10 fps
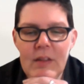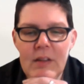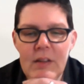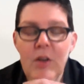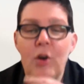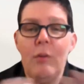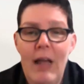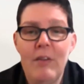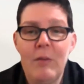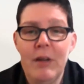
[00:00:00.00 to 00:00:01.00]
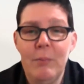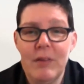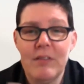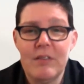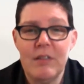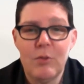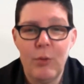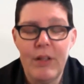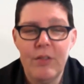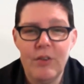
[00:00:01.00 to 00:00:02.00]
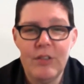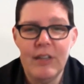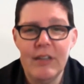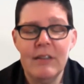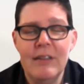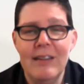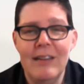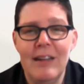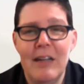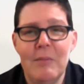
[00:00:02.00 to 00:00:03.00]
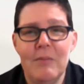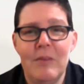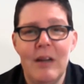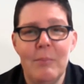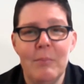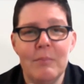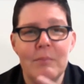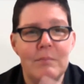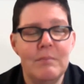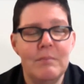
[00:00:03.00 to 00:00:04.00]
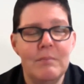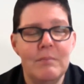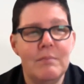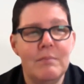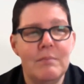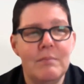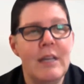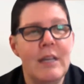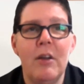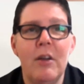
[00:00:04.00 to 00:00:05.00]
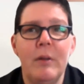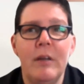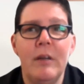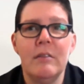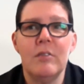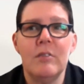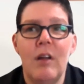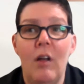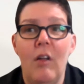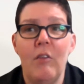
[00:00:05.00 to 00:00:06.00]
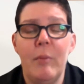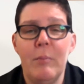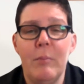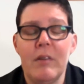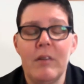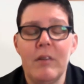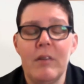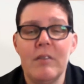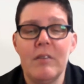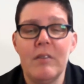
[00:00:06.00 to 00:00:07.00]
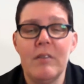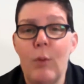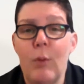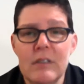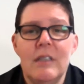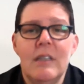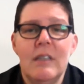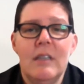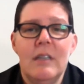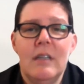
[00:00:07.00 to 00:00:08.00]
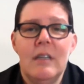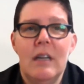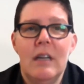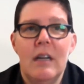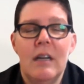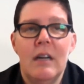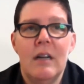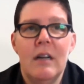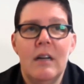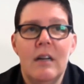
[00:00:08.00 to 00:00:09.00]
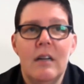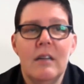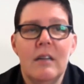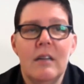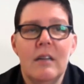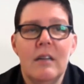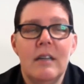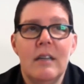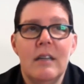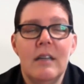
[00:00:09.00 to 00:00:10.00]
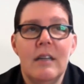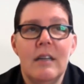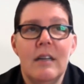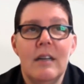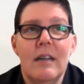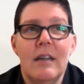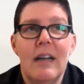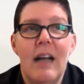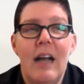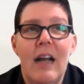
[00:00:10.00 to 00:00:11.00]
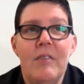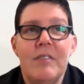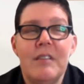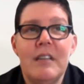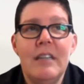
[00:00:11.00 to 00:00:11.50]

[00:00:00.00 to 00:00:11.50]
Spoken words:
so having been in business since 2013, in May I'll have been in business 12 years. Uh, I've seen